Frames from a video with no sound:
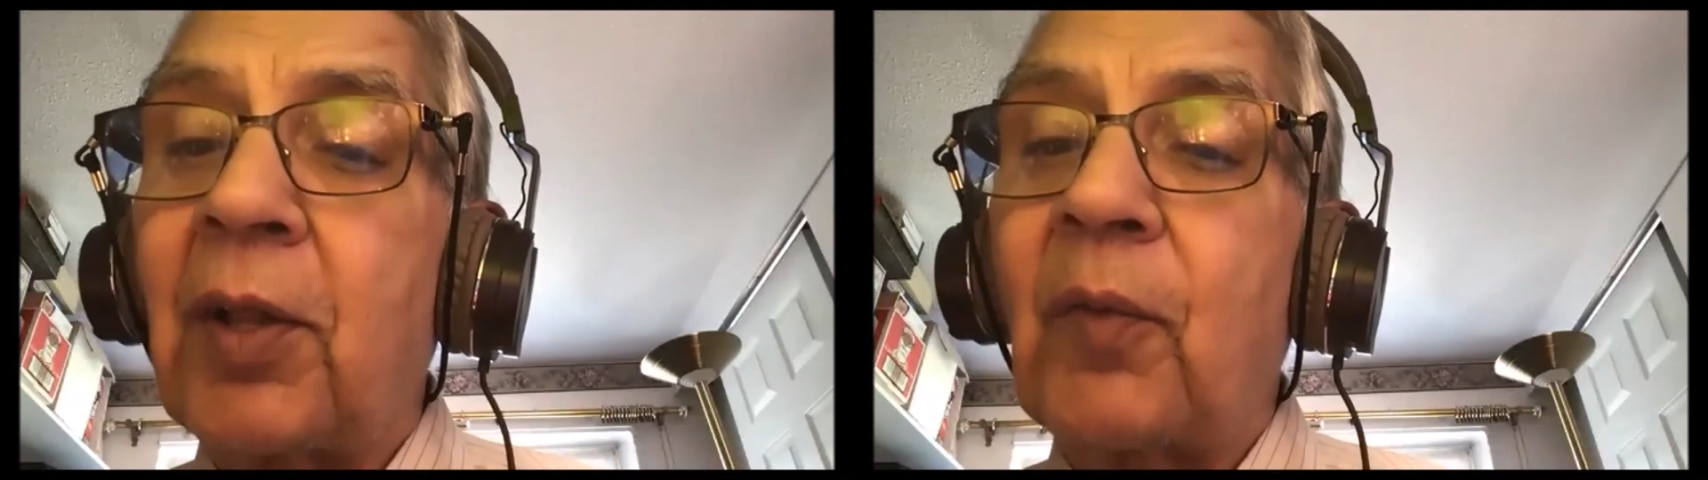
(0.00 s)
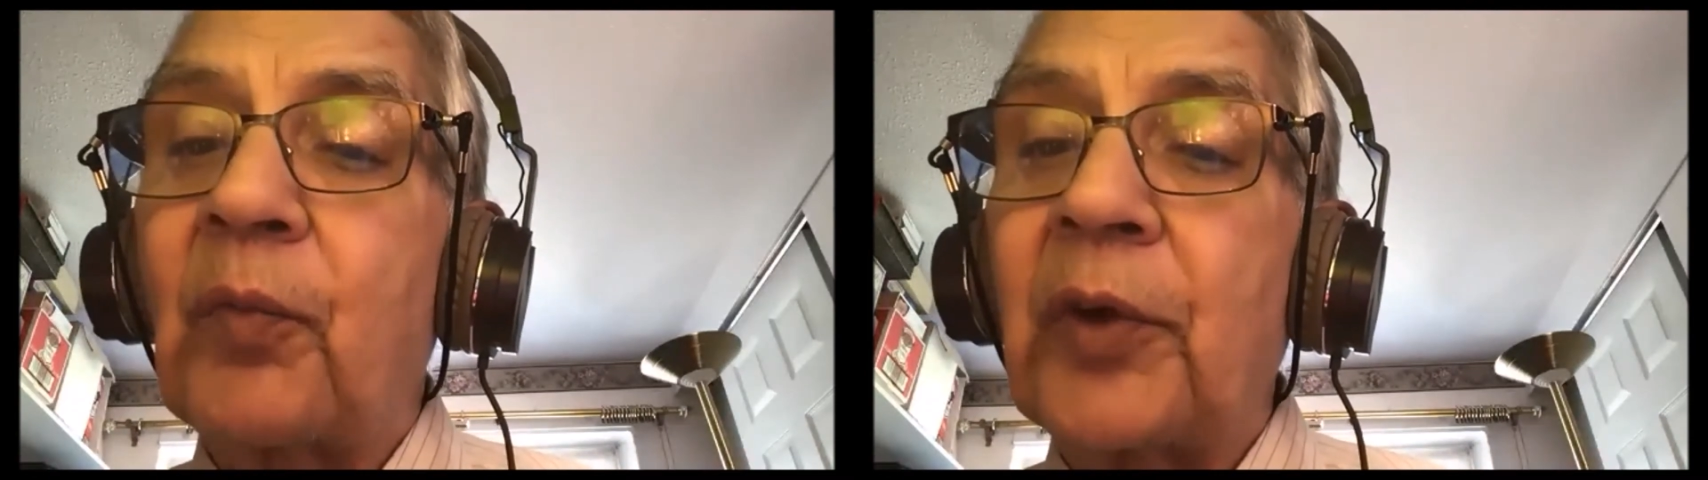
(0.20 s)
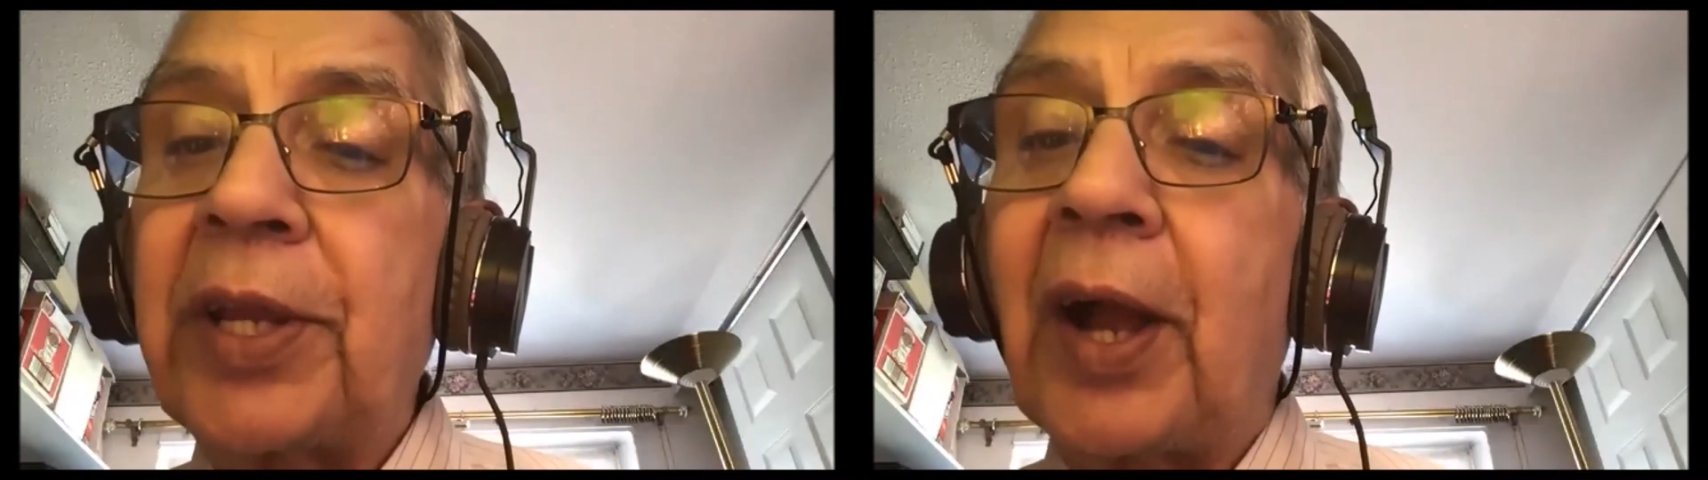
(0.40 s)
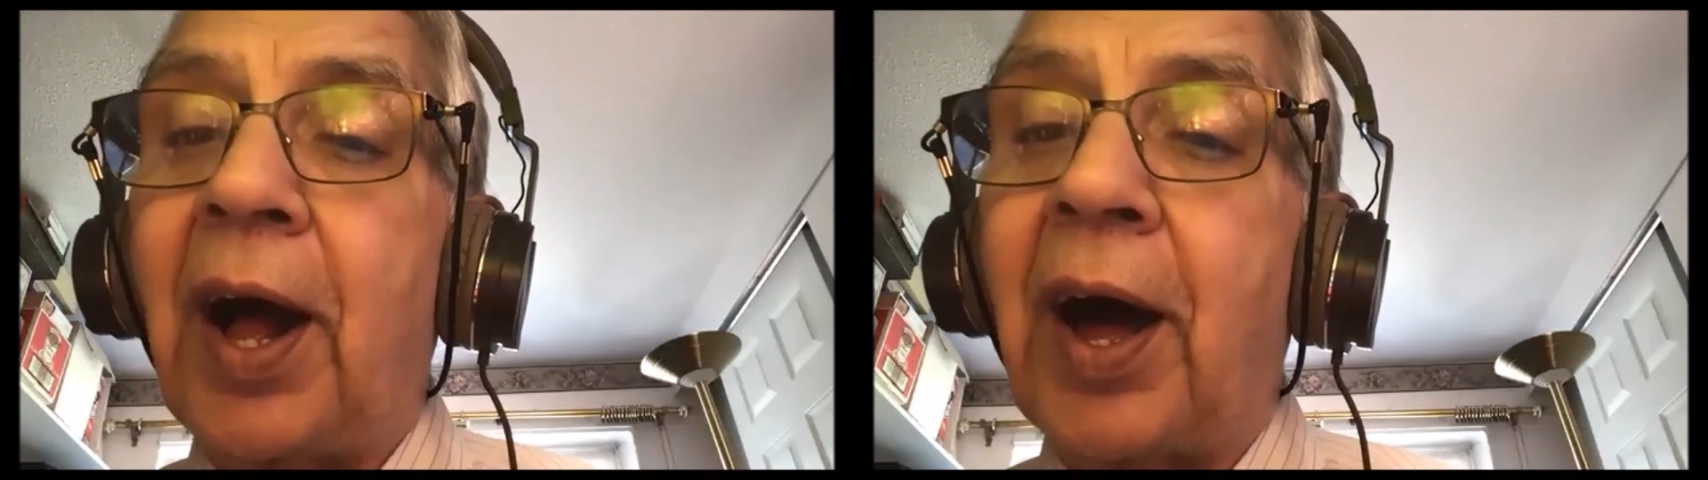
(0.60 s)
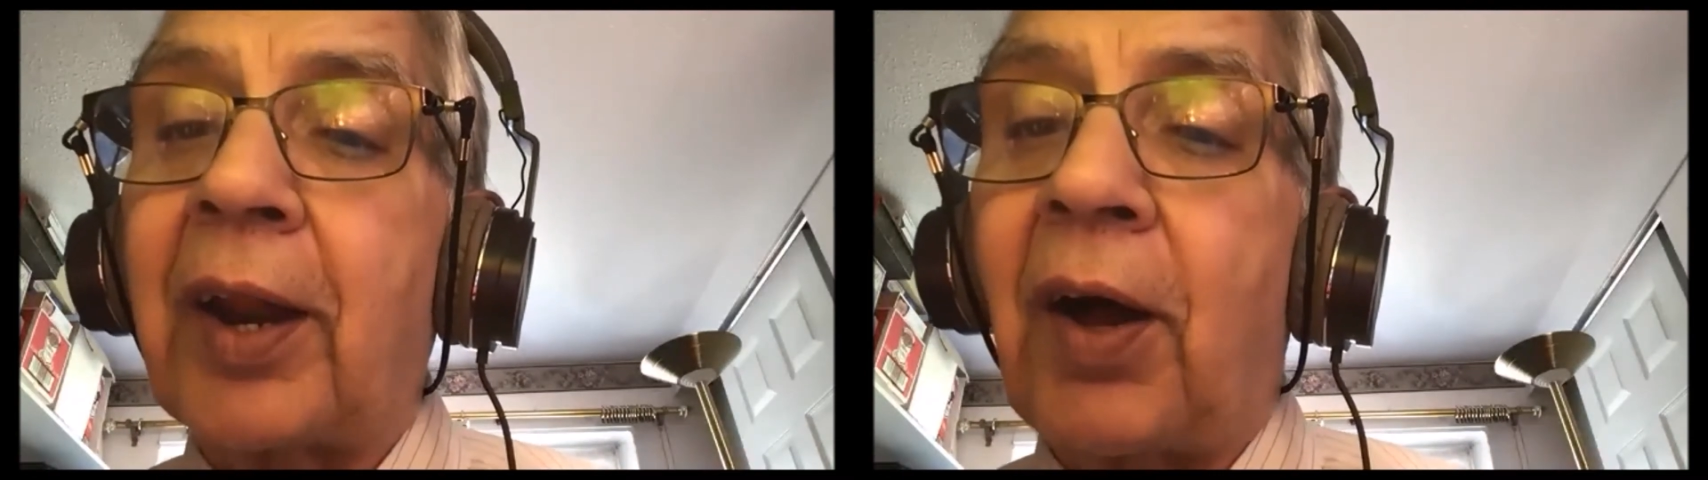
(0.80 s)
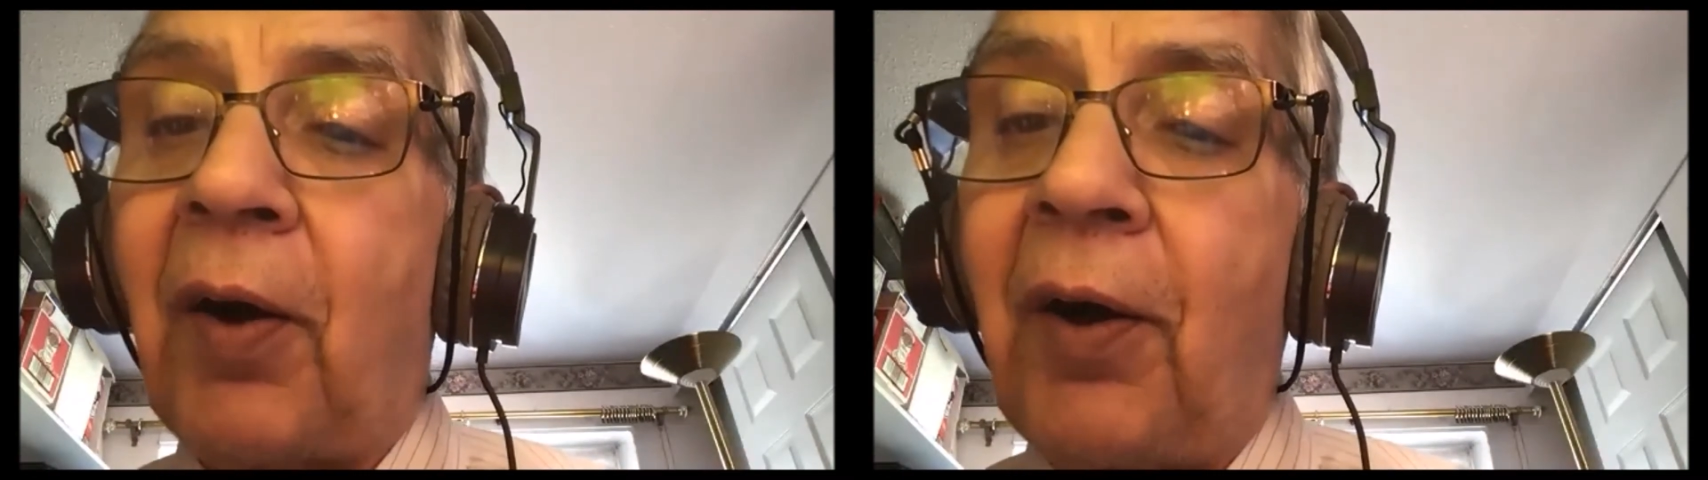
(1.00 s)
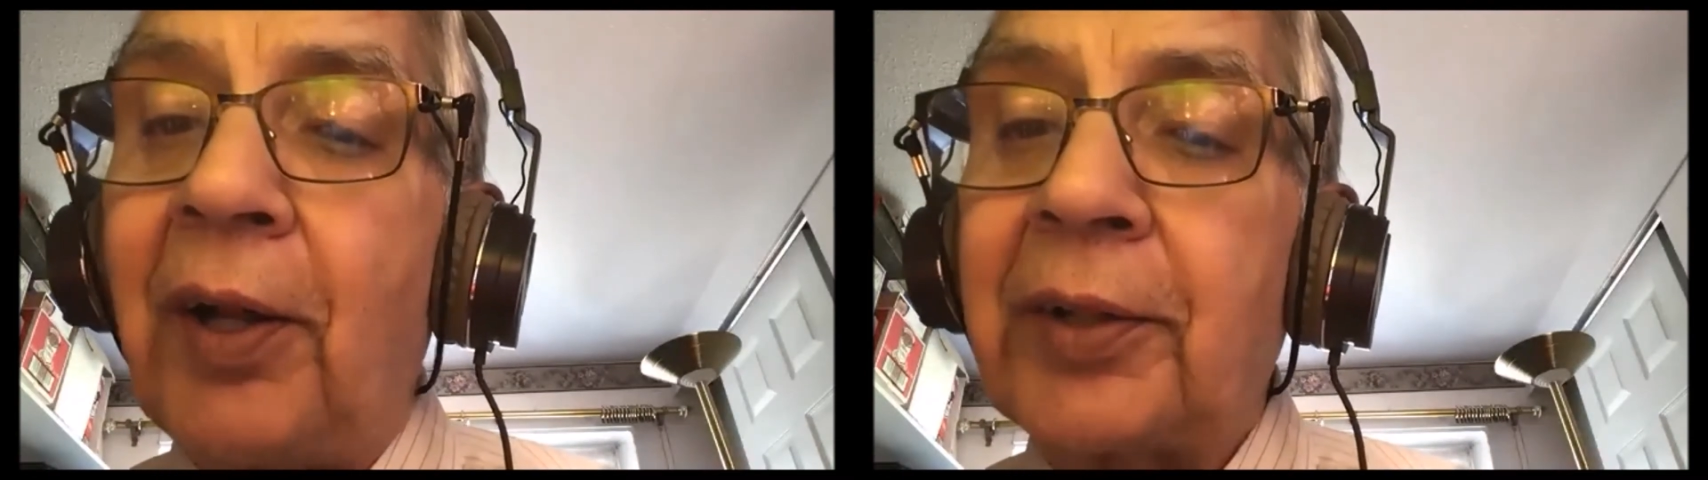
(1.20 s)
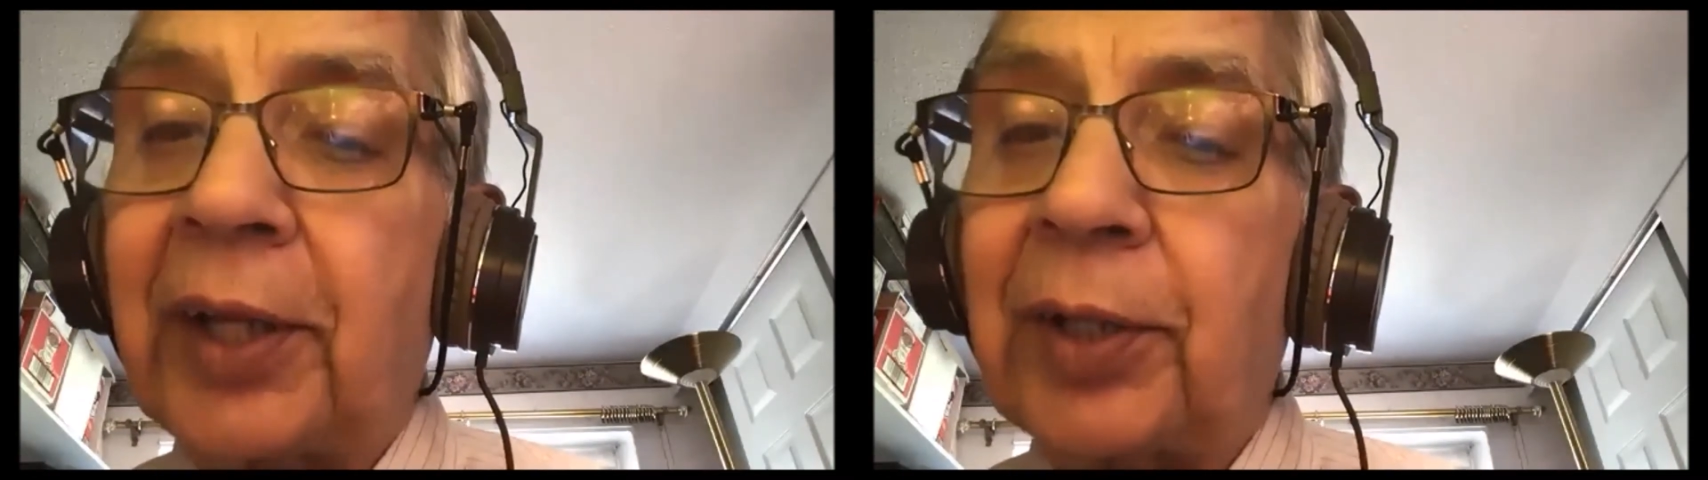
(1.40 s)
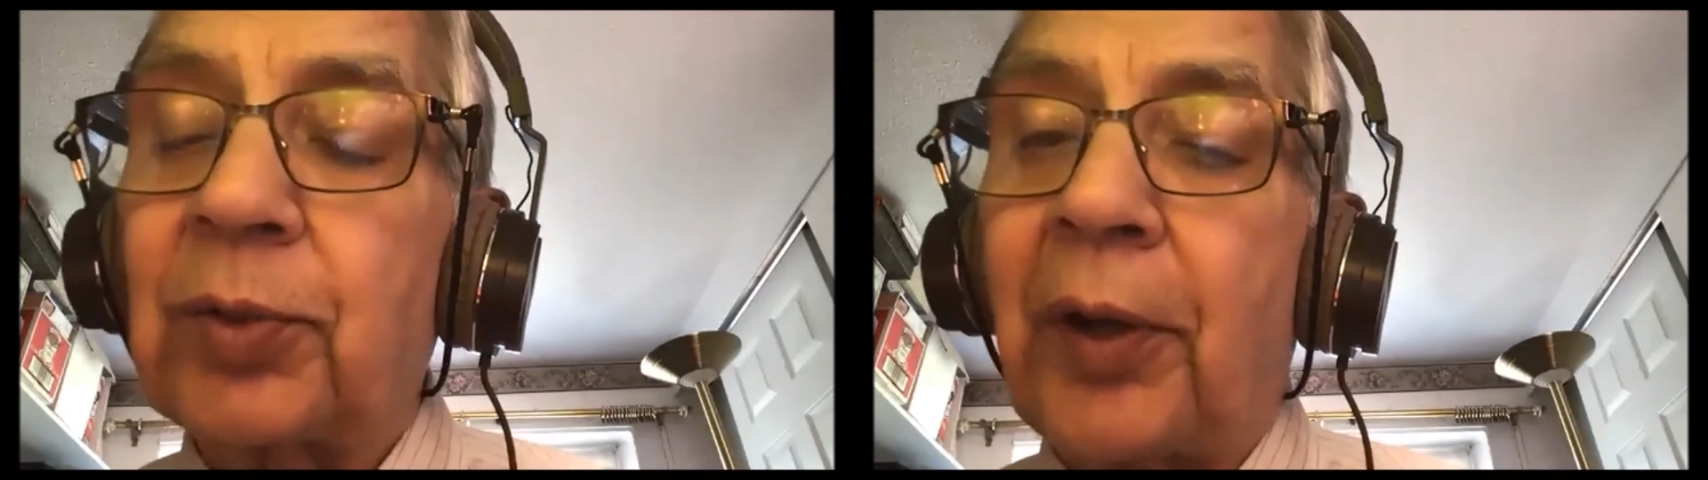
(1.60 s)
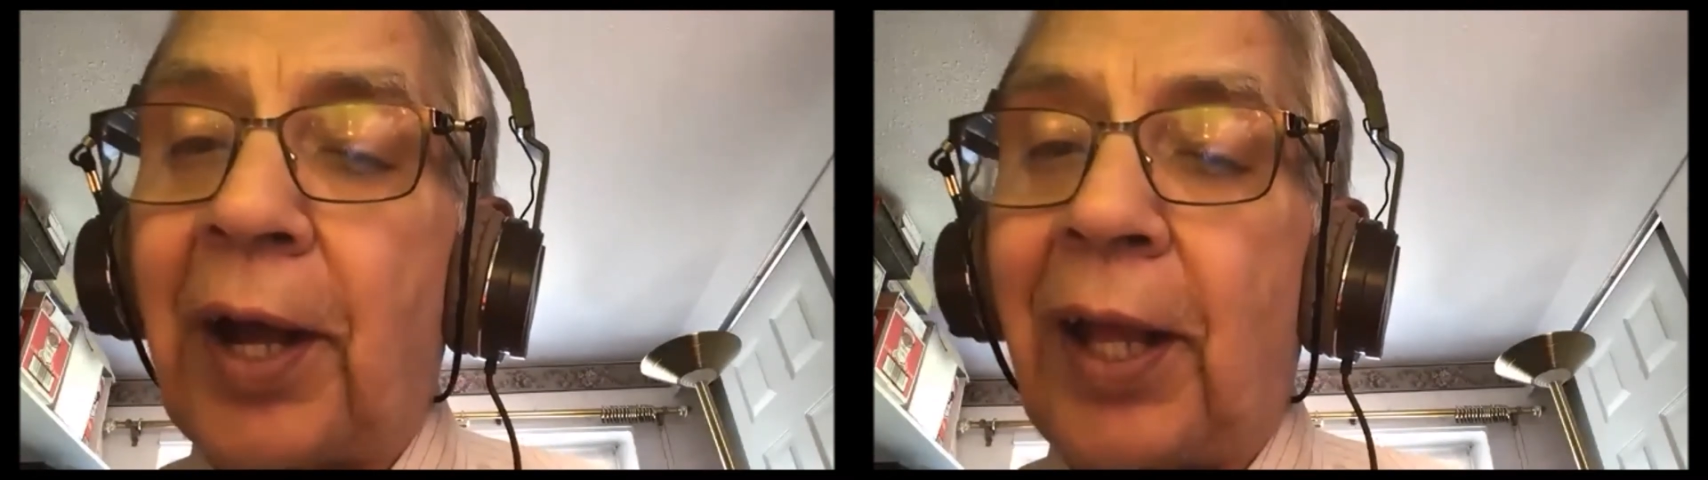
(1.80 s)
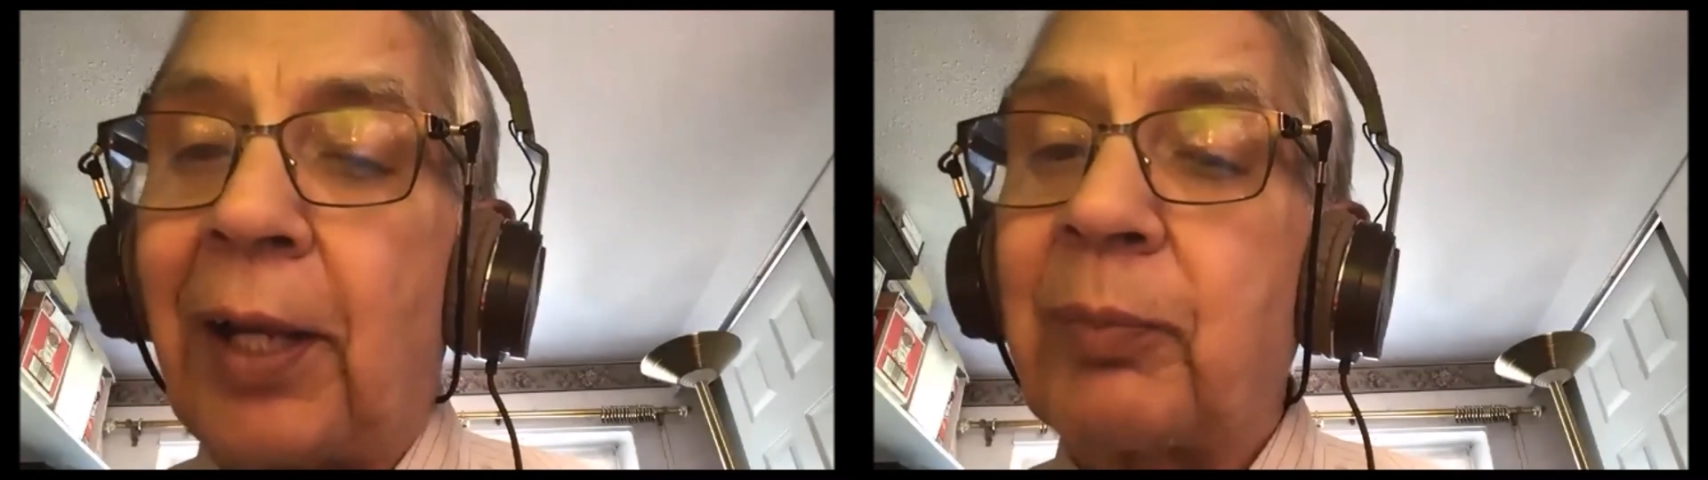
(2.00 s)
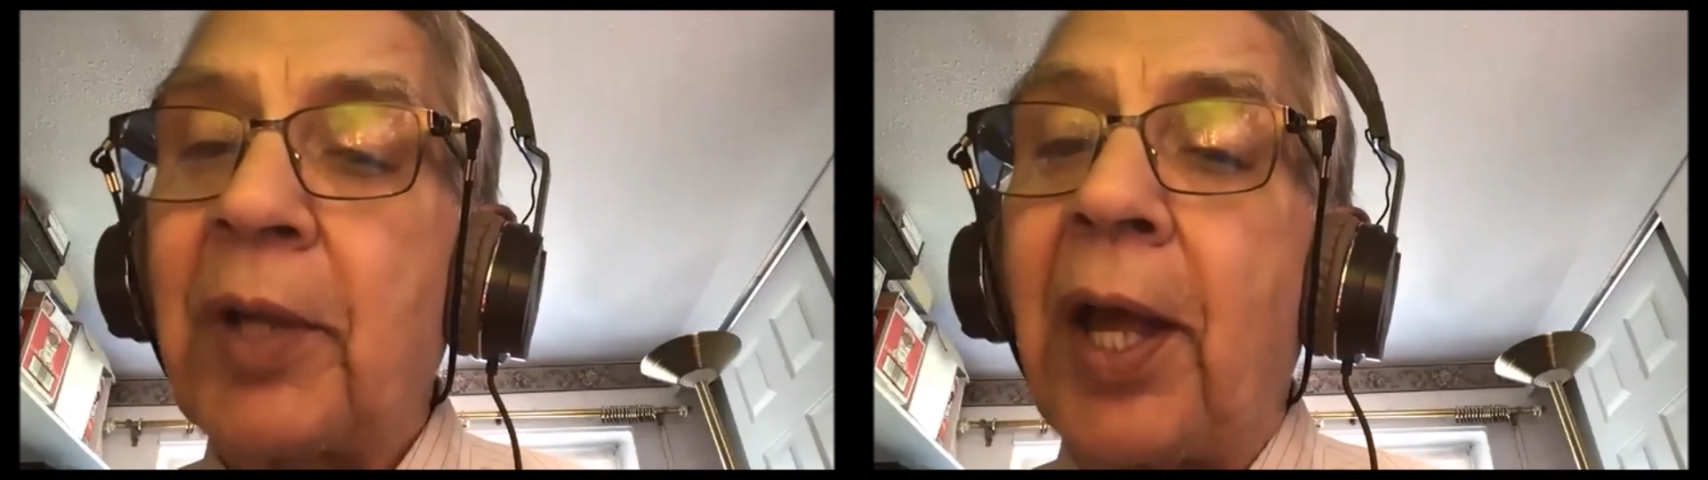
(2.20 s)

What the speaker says: We are all there to help.